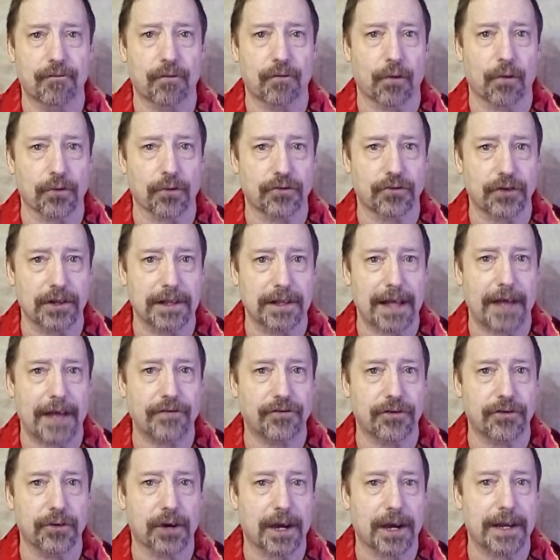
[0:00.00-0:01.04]
to
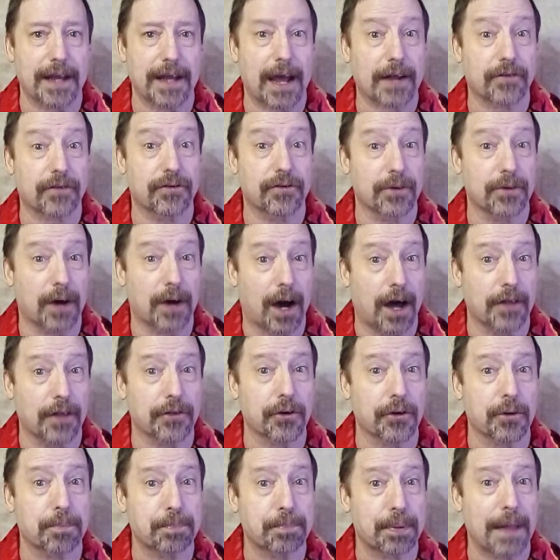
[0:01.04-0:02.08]
let you connect to
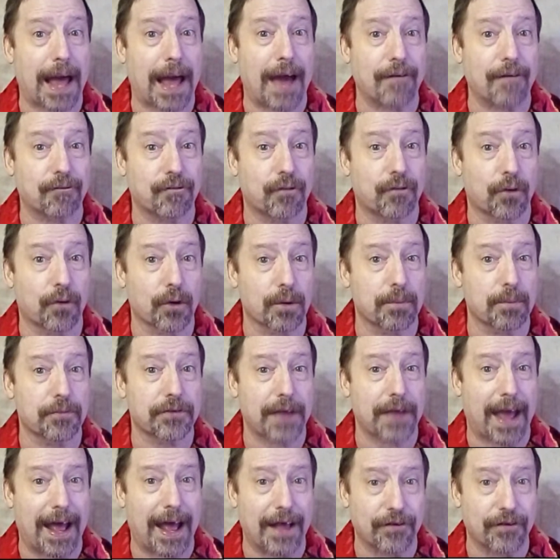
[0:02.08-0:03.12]
other platforms
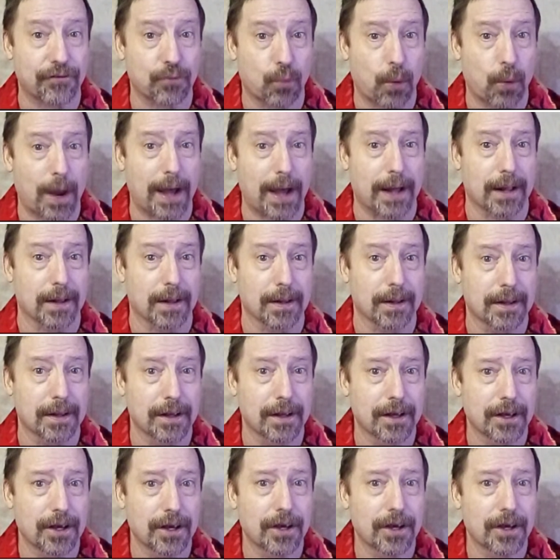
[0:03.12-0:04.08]
as well